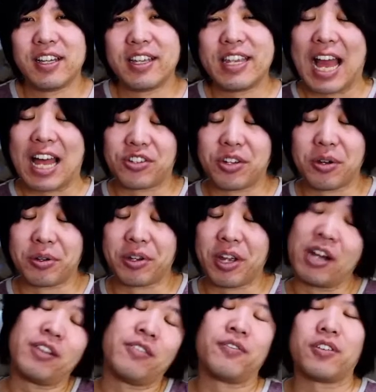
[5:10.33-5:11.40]
Yeah, so
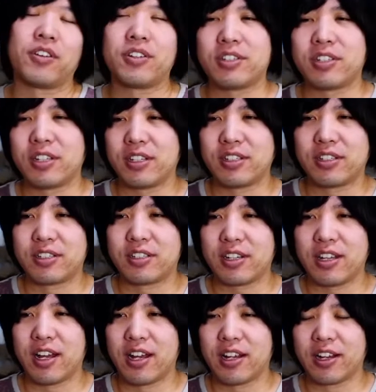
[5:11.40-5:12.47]
Gundam
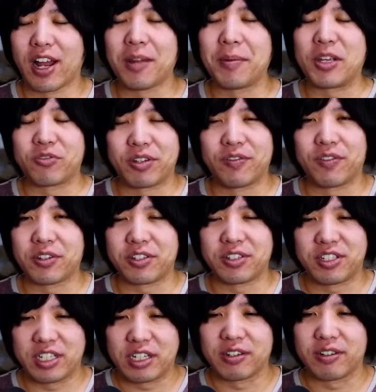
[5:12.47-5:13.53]
Extreme versus
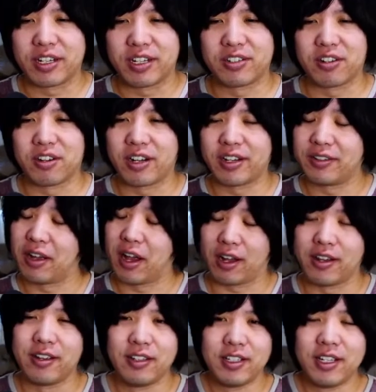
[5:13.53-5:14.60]
Series, sorry,
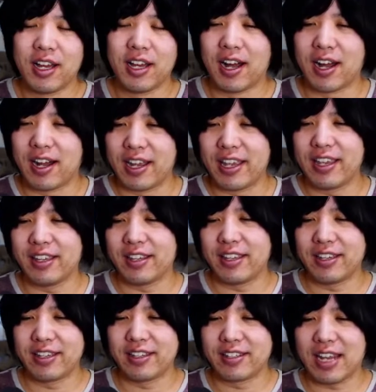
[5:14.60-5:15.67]
God, it
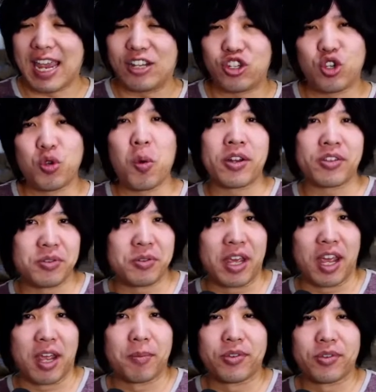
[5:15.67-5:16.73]
is a 2-on-2
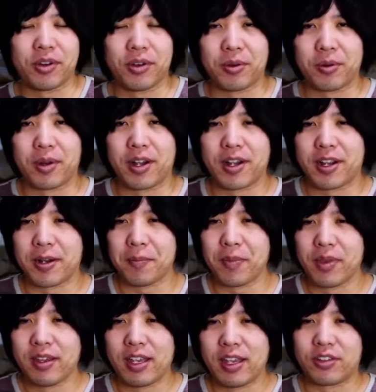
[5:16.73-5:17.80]
game. So
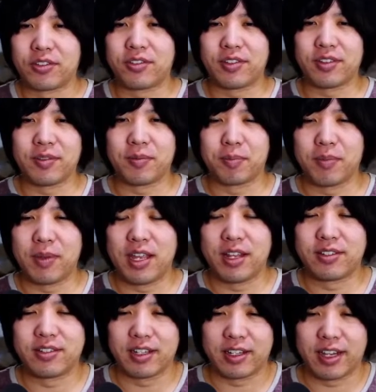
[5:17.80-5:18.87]

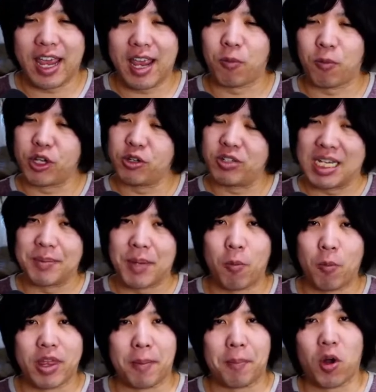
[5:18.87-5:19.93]
it's a game where you team
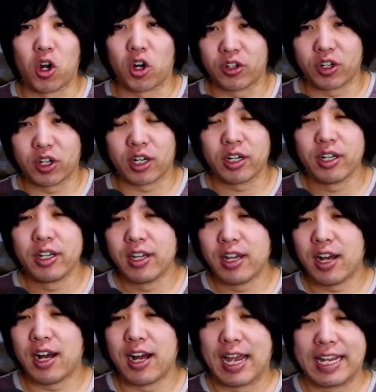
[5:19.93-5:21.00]
up with a partner,
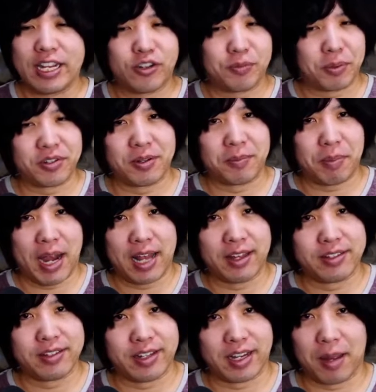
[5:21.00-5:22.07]
and each person
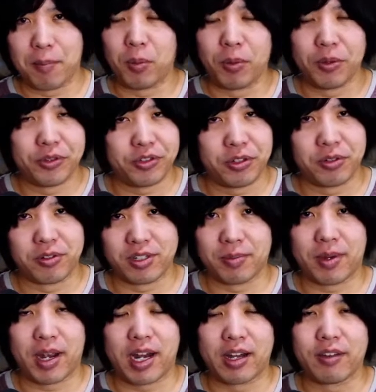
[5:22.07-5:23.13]
pilots like a mobile suit or
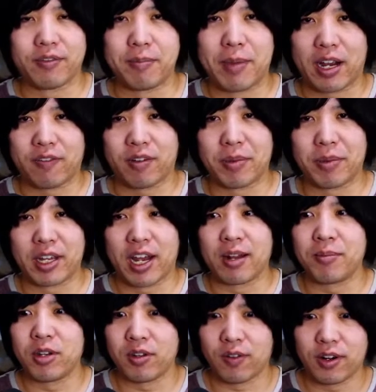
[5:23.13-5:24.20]
some kind of mech from the
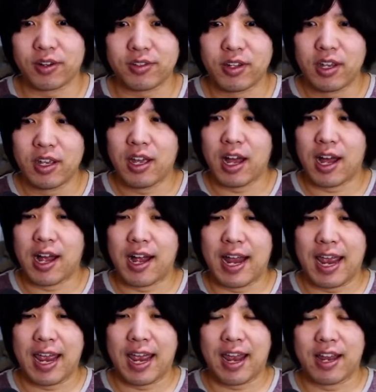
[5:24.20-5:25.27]
Gundam universe,
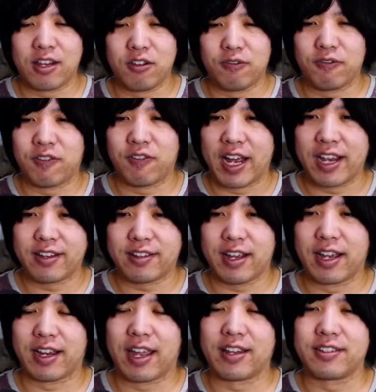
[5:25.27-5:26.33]
and you fight
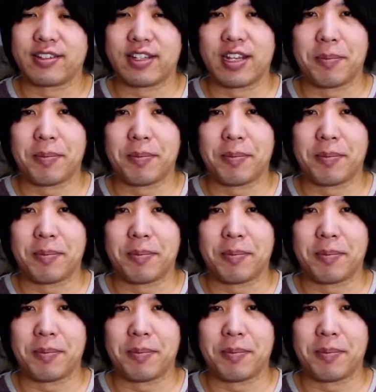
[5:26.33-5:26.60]
against the